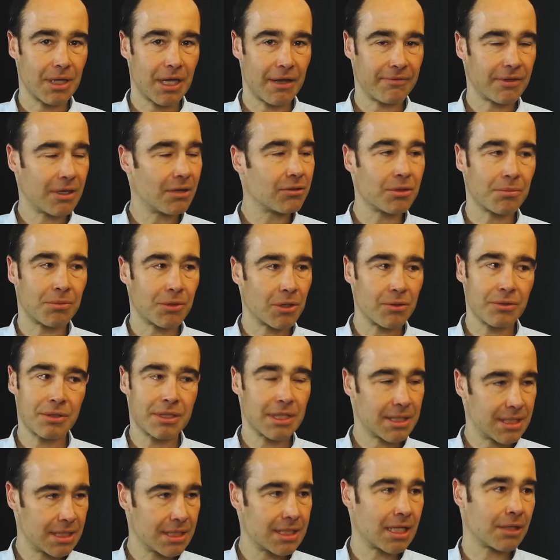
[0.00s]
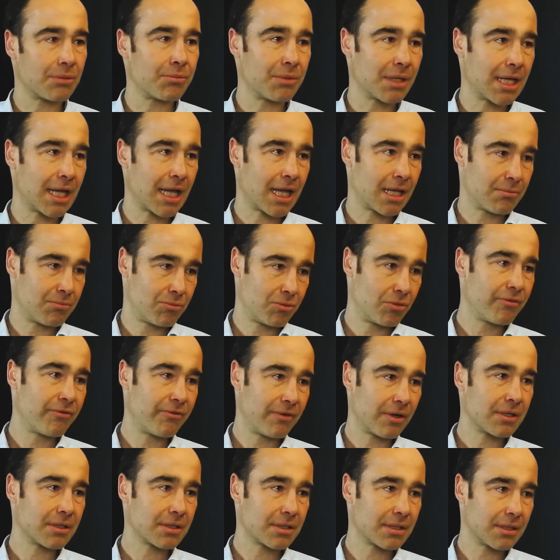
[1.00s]
We have now the processes that we can move
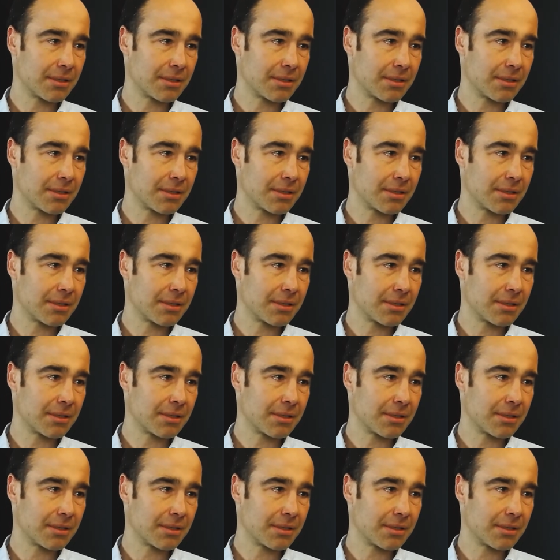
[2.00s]
fast.